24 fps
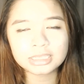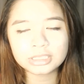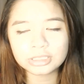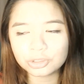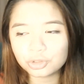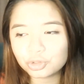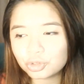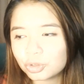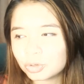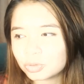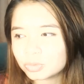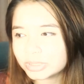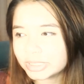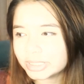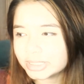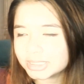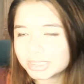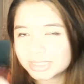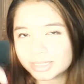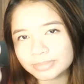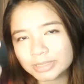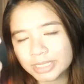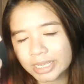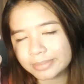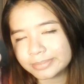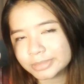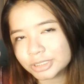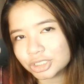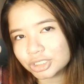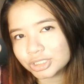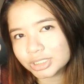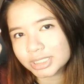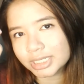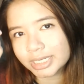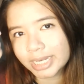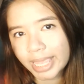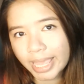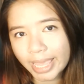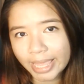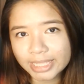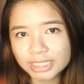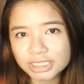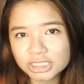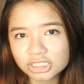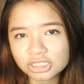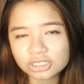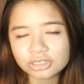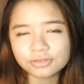you know that sometimes there's an
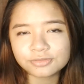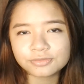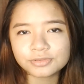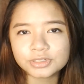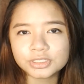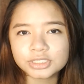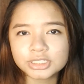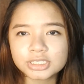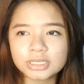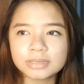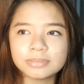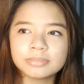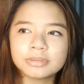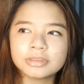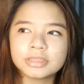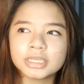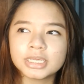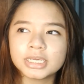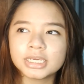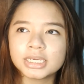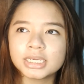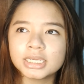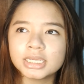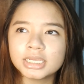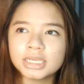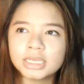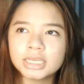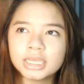answer for something,